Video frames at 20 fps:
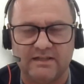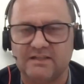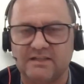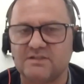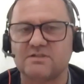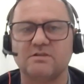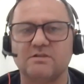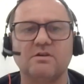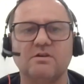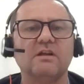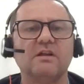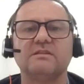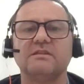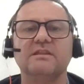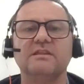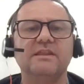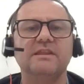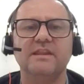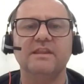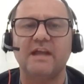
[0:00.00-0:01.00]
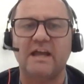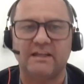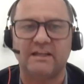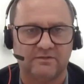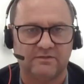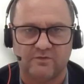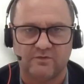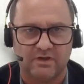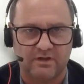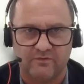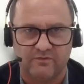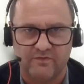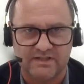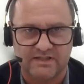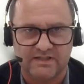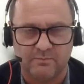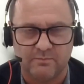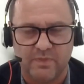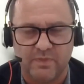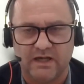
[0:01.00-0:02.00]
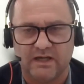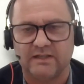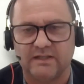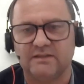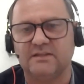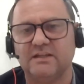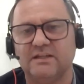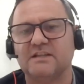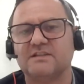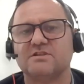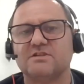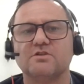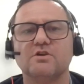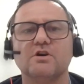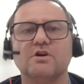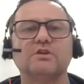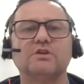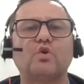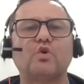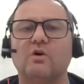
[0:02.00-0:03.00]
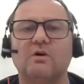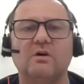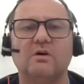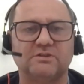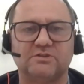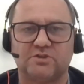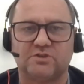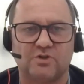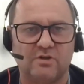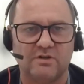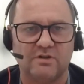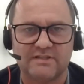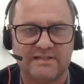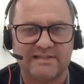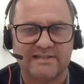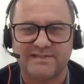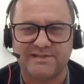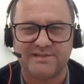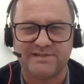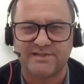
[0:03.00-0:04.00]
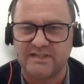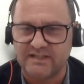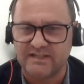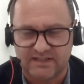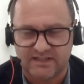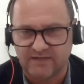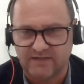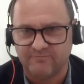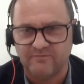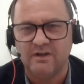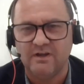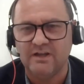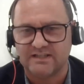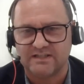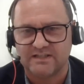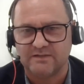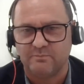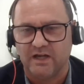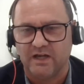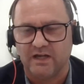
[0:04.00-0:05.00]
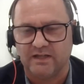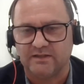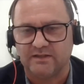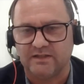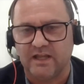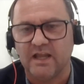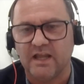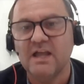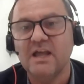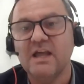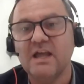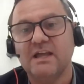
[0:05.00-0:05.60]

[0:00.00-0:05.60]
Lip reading: it's not network visibility, it's not control system visibility.